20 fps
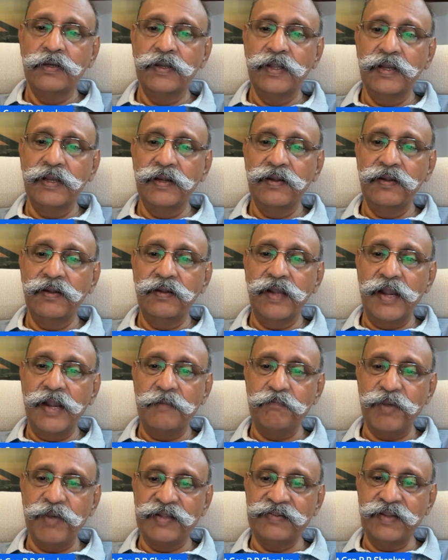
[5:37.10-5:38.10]
Till it
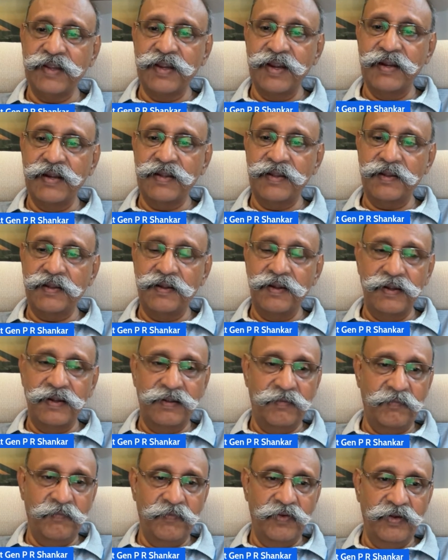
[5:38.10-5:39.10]
at Pasighat,
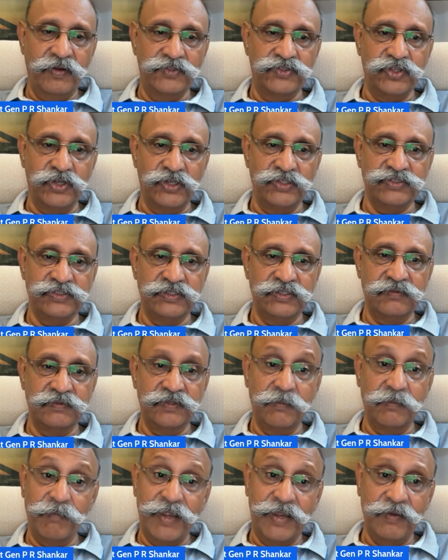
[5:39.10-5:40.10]
it joins
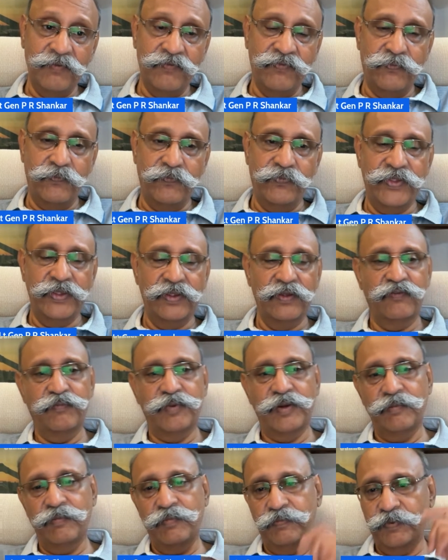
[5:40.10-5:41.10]
the main thing
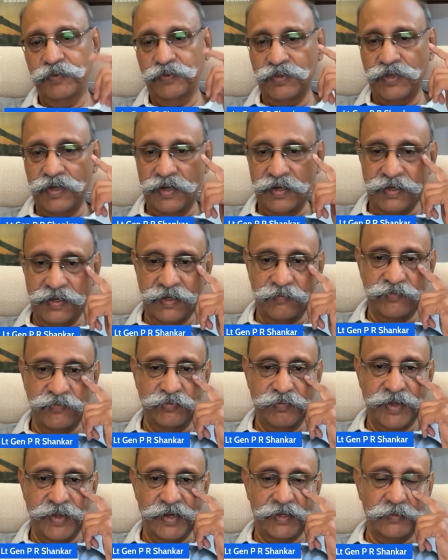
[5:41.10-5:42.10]
of Brahmaputra and
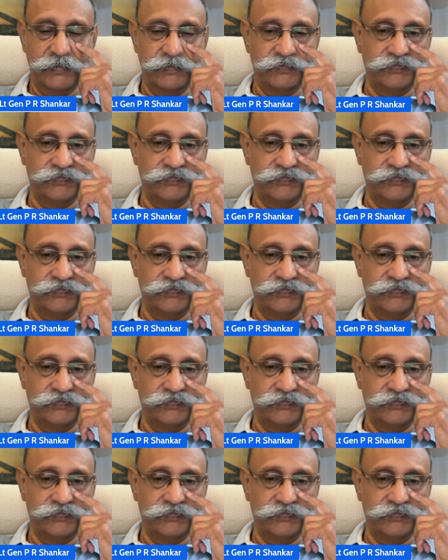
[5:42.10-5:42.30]
comes back.